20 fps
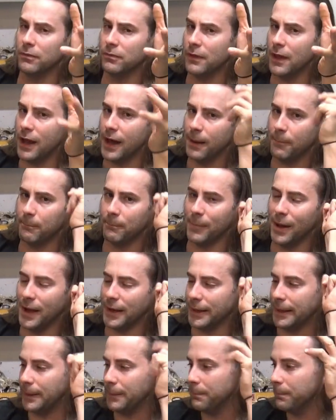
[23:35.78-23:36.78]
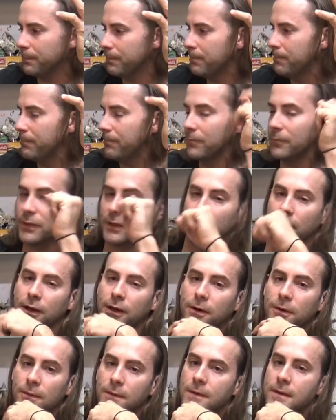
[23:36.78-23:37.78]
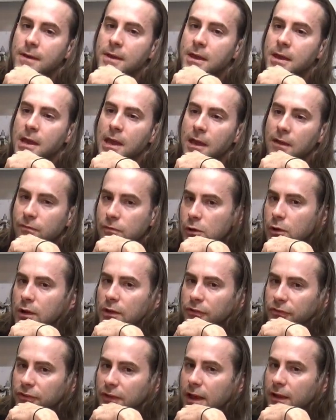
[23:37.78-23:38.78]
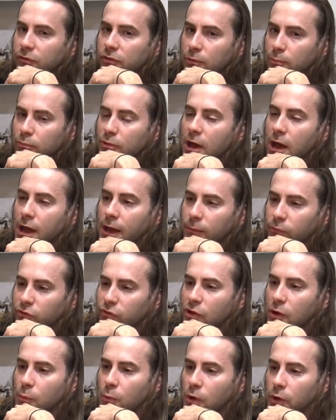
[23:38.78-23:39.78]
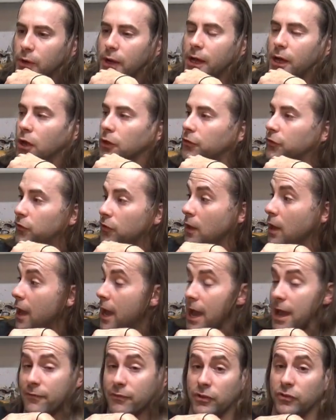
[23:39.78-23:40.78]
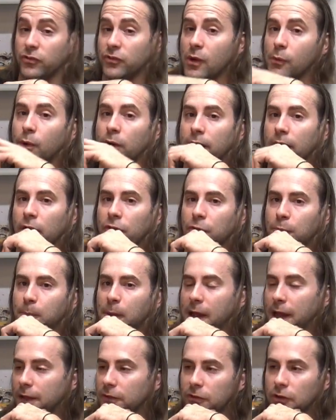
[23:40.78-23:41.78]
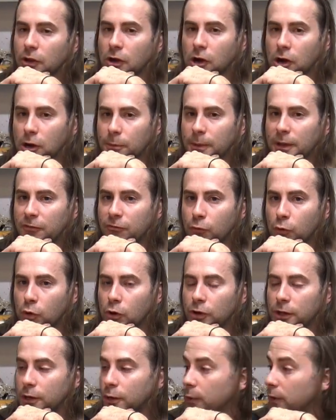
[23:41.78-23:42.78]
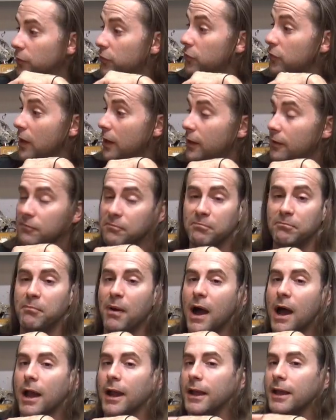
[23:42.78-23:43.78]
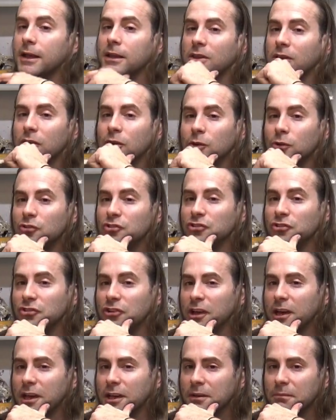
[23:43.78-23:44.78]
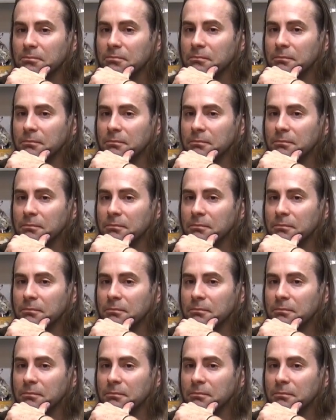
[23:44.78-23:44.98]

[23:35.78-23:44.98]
not money. You know? If you can save some time somewhere else, having someone else paint an army for you instead of buying new shit,